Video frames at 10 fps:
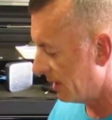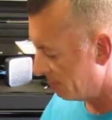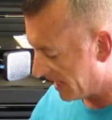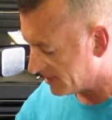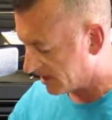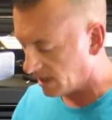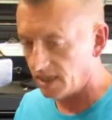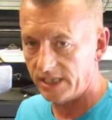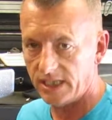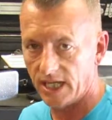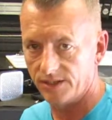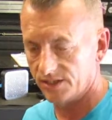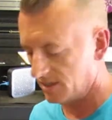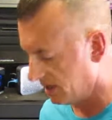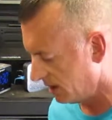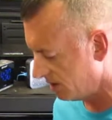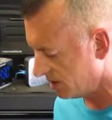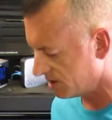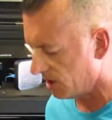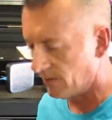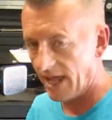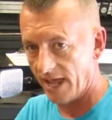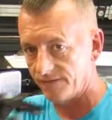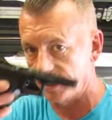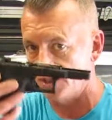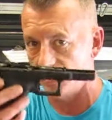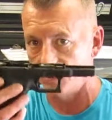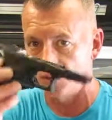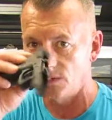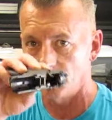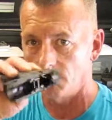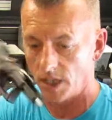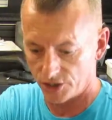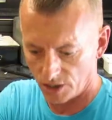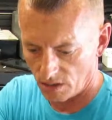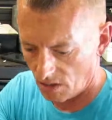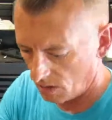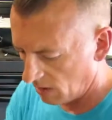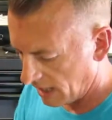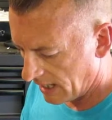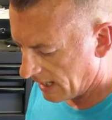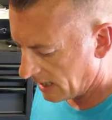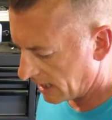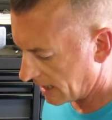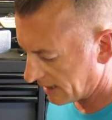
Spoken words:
a basic cleaning on this thing. You just don't have to do much at all. I